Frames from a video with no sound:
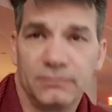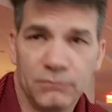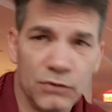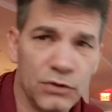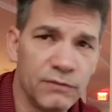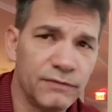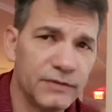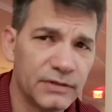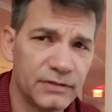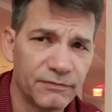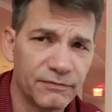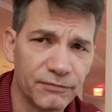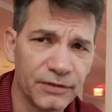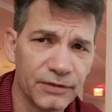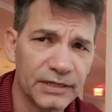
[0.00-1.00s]
Moving the
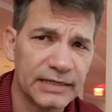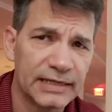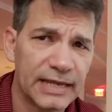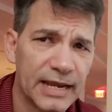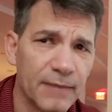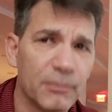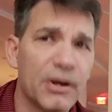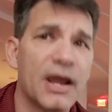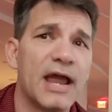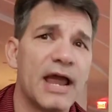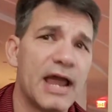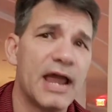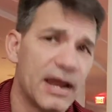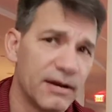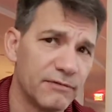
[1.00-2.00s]
freaking camera
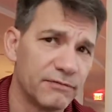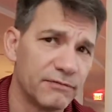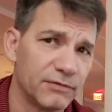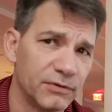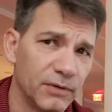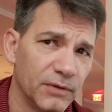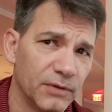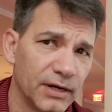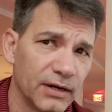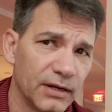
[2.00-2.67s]
everywhere.